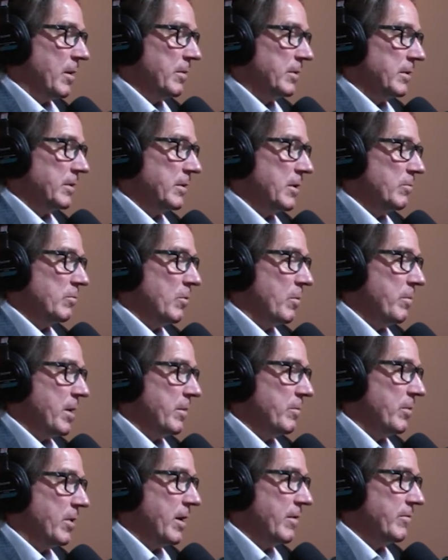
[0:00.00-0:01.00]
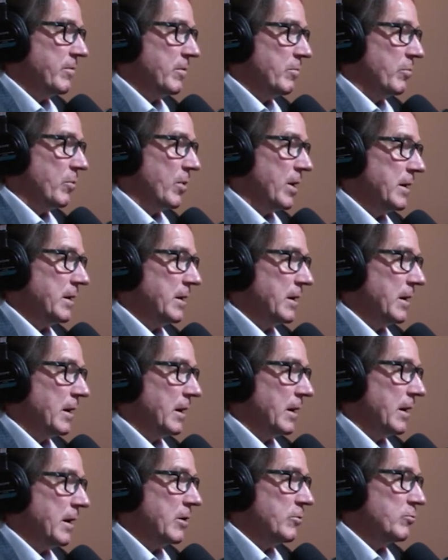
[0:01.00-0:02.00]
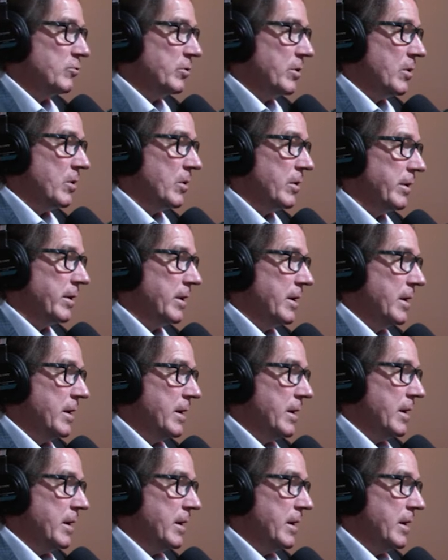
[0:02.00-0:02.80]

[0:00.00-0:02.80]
I could remember having Brandon Landry on,